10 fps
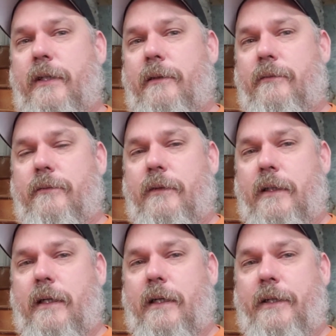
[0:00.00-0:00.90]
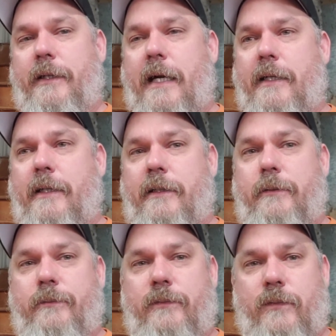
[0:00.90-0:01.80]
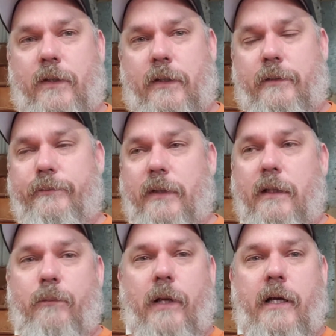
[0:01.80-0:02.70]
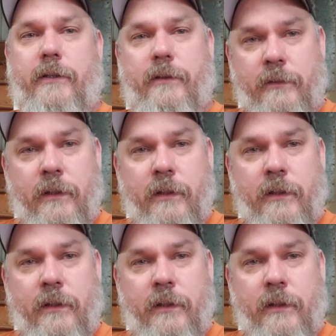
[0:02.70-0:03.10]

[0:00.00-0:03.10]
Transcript: I, I die cut them or plotter.